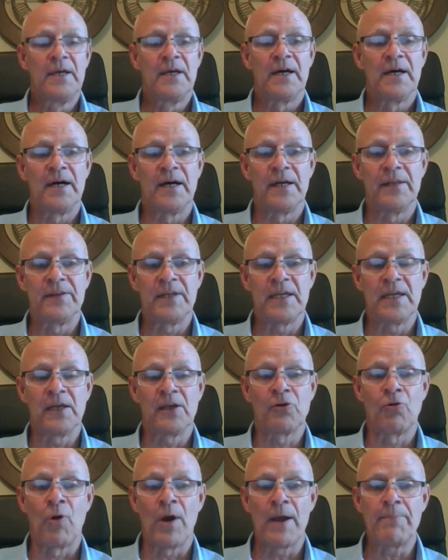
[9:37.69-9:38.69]
the
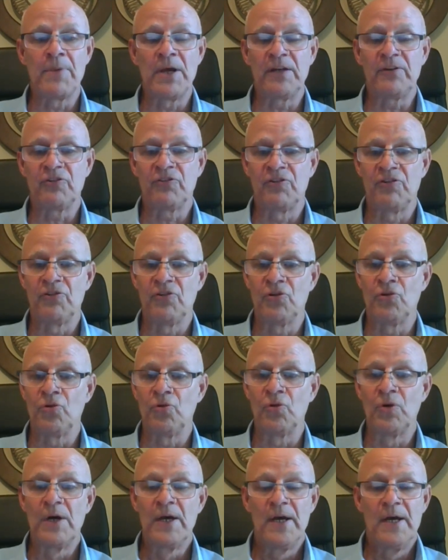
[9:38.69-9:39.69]
equipment
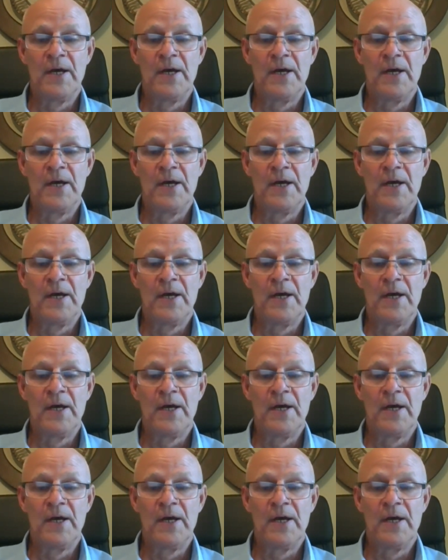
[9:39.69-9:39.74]
to